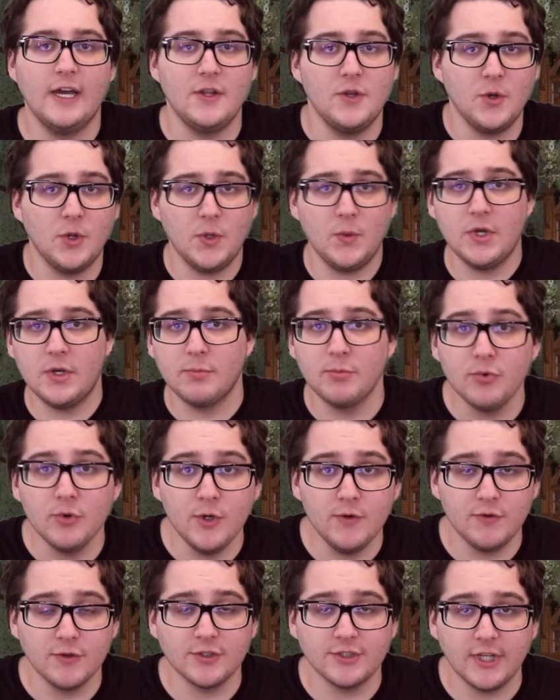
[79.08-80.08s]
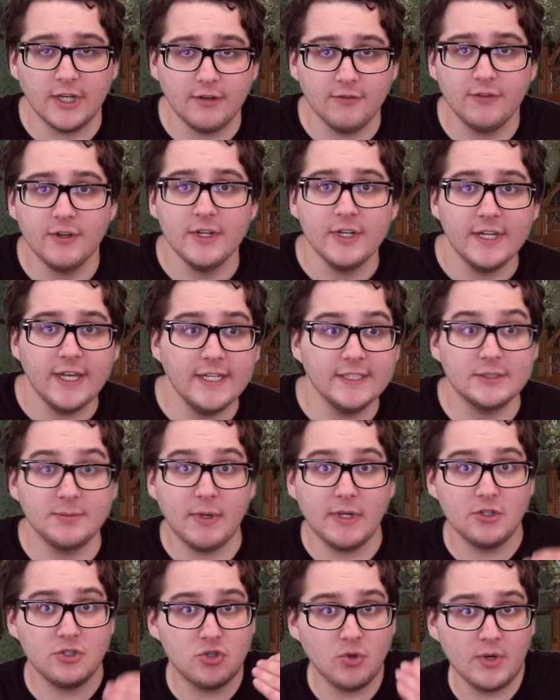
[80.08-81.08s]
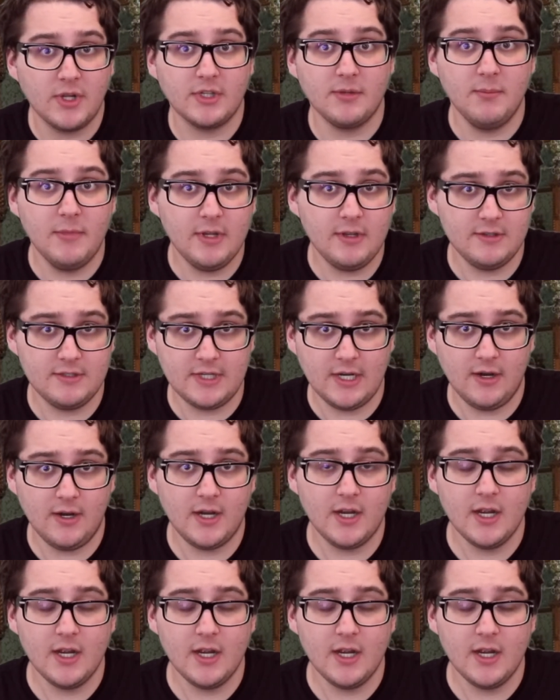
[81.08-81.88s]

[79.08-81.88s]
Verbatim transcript: the only way to prove yourself is by joining the military,